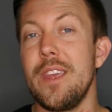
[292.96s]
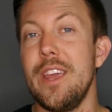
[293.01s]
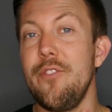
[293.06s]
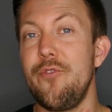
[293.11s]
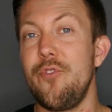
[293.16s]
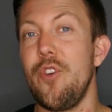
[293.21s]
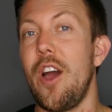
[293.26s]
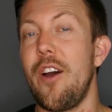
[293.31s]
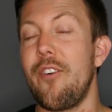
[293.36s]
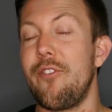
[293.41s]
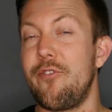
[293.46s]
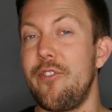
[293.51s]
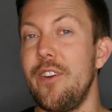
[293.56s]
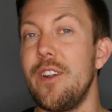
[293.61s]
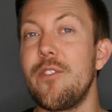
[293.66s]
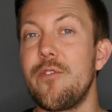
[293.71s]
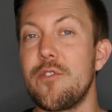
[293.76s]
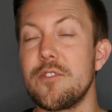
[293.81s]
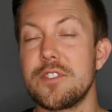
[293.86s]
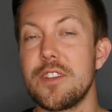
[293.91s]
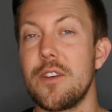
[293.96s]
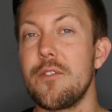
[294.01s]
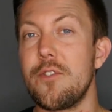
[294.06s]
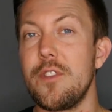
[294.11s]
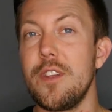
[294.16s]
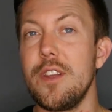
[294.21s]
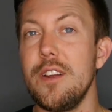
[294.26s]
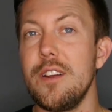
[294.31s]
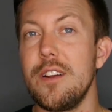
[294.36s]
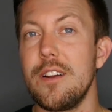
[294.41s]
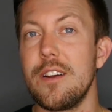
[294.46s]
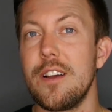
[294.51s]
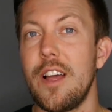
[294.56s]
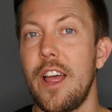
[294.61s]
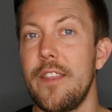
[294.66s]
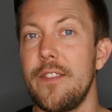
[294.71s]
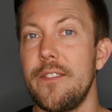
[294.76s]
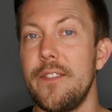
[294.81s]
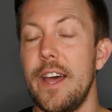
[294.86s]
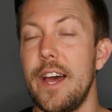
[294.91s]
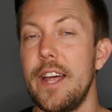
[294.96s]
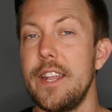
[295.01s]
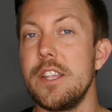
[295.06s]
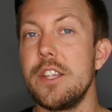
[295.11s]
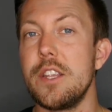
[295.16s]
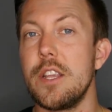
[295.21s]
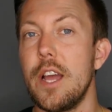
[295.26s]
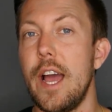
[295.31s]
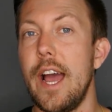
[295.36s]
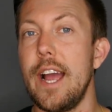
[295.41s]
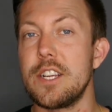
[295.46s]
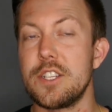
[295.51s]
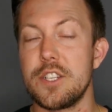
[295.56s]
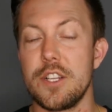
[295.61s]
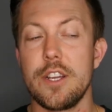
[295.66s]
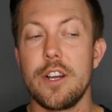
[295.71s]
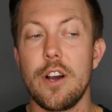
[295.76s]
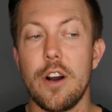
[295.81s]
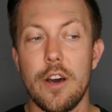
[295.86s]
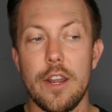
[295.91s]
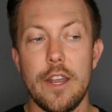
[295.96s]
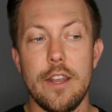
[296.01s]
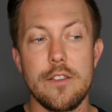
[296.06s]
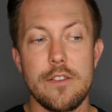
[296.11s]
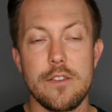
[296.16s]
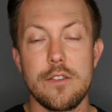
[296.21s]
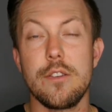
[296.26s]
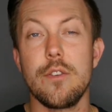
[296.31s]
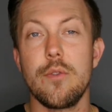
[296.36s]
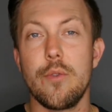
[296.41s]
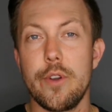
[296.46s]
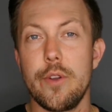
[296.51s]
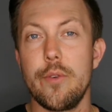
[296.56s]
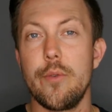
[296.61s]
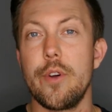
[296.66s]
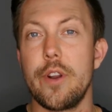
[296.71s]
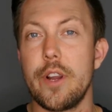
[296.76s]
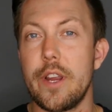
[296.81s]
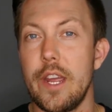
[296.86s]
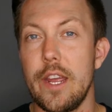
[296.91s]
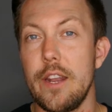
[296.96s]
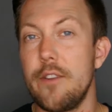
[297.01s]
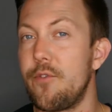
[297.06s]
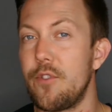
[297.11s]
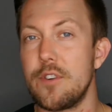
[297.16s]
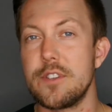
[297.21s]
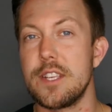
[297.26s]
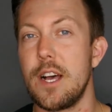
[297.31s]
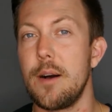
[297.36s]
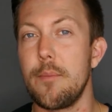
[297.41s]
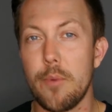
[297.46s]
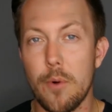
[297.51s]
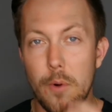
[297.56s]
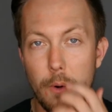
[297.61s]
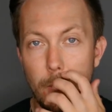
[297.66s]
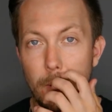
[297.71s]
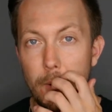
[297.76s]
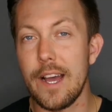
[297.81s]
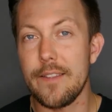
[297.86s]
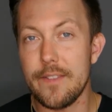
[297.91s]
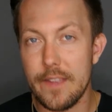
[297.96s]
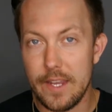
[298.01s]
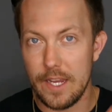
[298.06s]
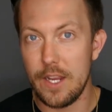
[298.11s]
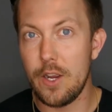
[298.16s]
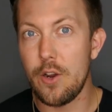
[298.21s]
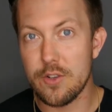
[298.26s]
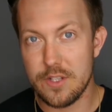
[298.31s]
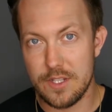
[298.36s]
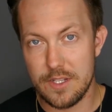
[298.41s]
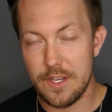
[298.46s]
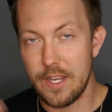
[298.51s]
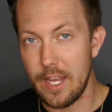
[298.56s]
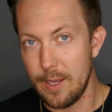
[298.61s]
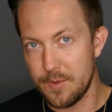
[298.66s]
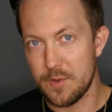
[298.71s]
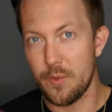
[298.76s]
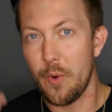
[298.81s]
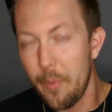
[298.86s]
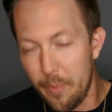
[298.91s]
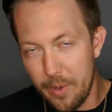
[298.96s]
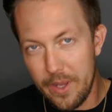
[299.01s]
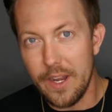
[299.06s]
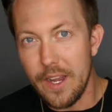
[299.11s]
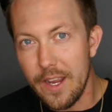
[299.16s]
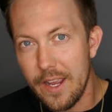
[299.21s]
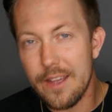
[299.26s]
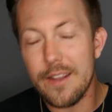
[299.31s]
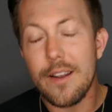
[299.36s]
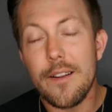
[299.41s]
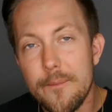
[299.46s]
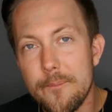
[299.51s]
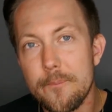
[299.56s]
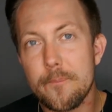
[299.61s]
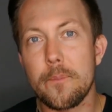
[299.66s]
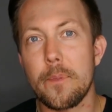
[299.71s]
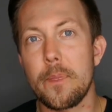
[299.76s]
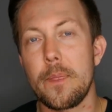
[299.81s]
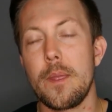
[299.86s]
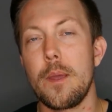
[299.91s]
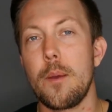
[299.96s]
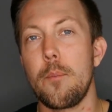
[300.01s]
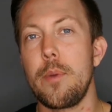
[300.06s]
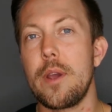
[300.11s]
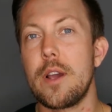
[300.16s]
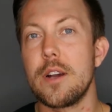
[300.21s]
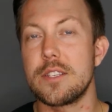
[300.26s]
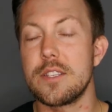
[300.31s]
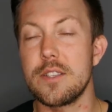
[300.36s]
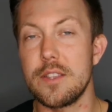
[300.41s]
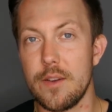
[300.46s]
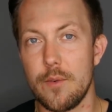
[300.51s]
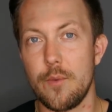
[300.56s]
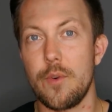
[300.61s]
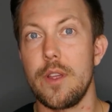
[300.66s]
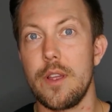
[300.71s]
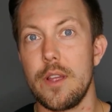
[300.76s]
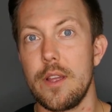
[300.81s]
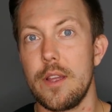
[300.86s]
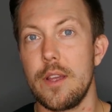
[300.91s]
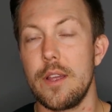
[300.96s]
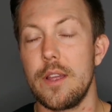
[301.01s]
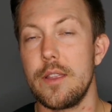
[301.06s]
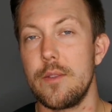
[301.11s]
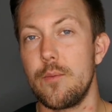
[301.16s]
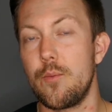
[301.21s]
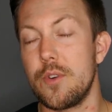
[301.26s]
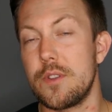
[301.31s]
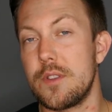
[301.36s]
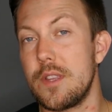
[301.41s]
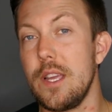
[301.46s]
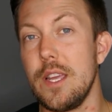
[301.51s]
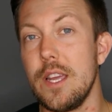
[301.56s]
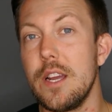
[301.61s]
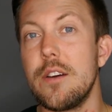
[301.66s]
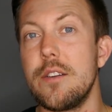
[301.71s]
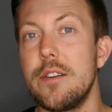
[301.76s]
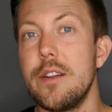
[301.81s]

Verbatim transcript: if you have fear for something that actually got into you when you were a kid, for example, and the ego keeps repeating it because the, what the ego